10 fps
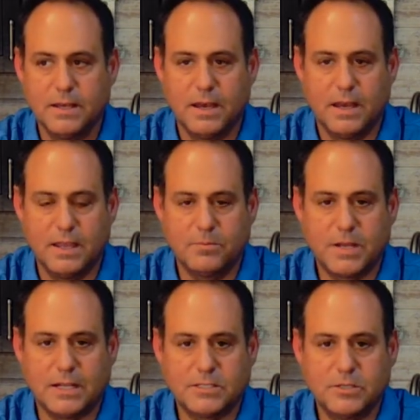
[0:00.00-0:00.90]
uh,
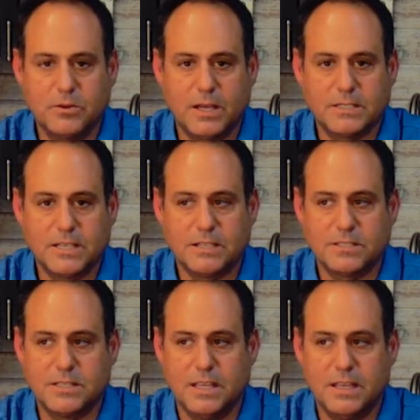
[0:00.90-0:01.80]
M.2
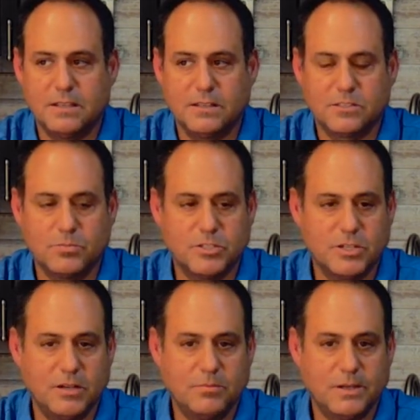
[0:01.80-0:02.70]
SSD in this
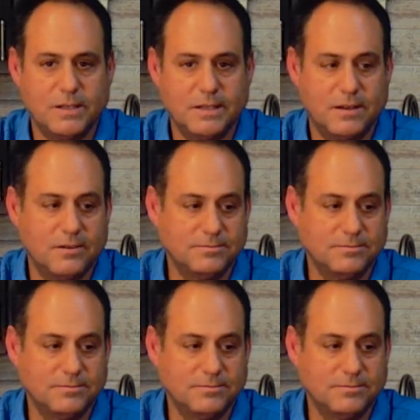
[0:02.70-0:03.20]
machine, but you know,